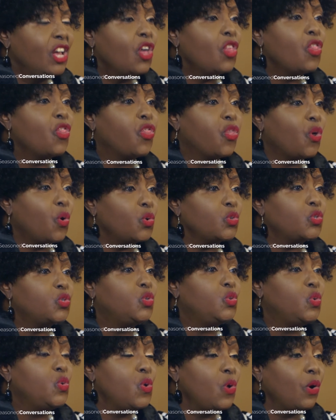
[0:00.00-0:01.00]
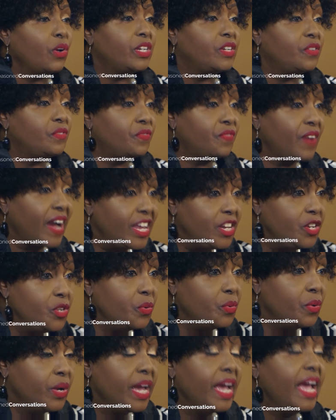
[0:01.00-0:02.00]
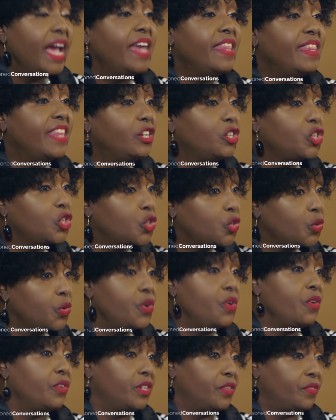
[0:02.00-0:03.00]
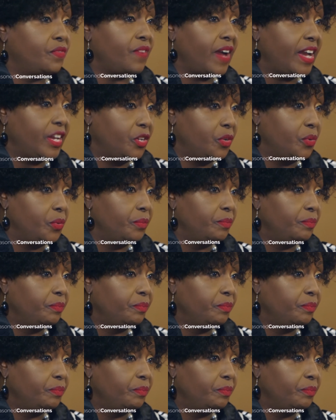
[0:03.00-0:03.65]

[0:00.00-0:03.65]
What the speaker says: those do not define you and they should not define you.